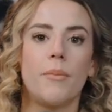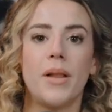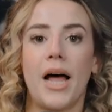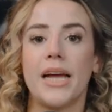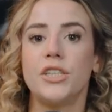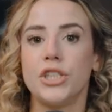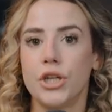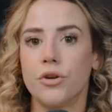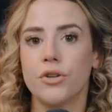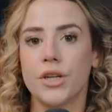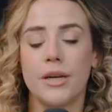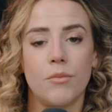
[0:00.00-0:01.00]
apply
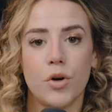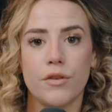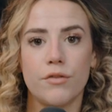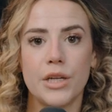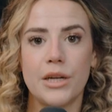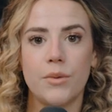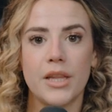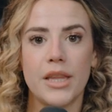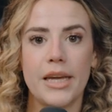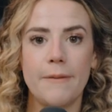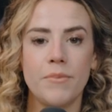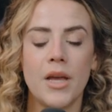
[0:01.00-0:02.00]
deodorant more
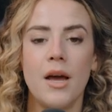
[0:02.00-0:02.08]
frequently.